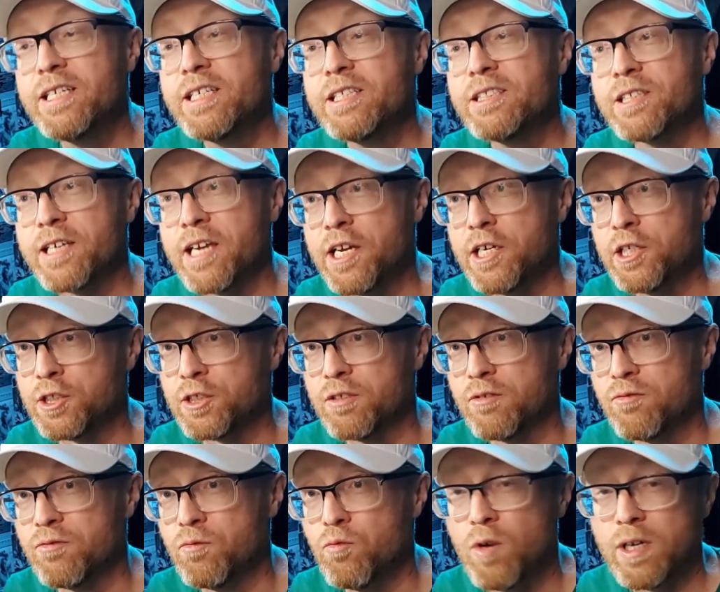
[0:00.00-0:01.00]
indication
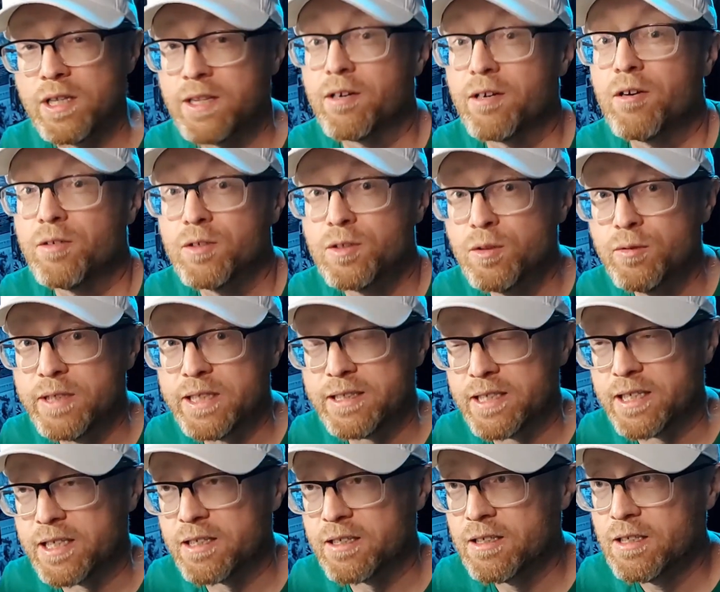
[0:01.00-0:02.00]
of what they're all doing
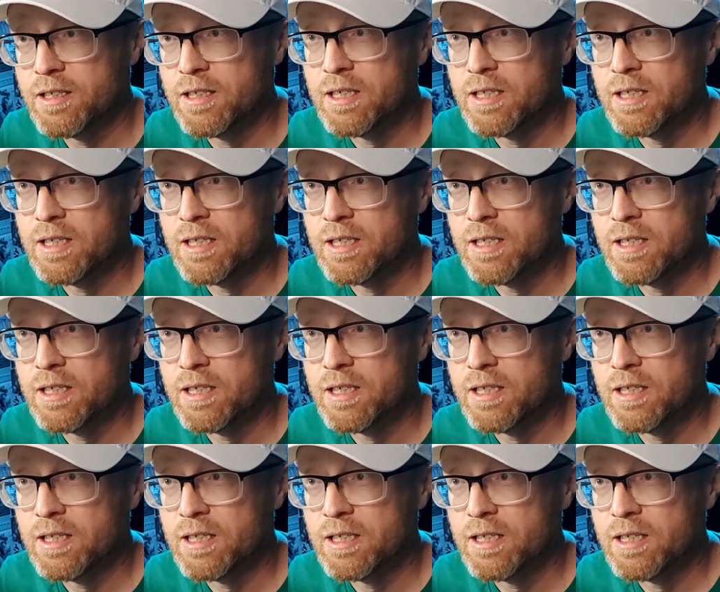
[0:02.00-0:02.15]
there.